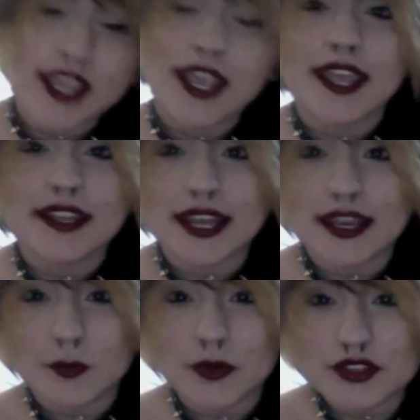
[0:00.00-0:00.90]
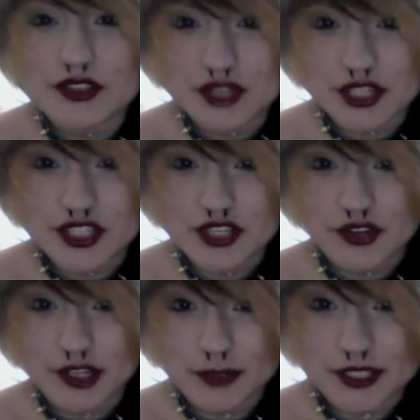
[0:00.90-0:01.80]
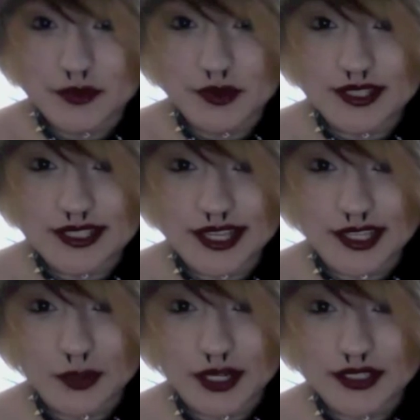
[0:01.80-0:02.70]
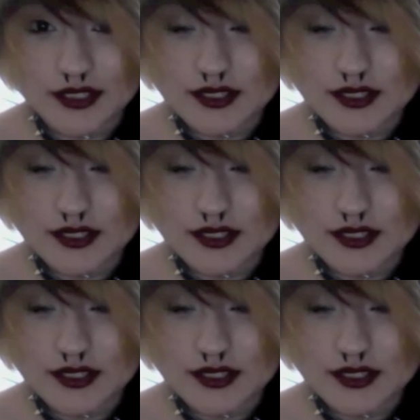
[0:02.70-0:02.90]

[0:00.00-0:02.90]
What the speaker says: And when you're stretching, you're going to be doing this anyway,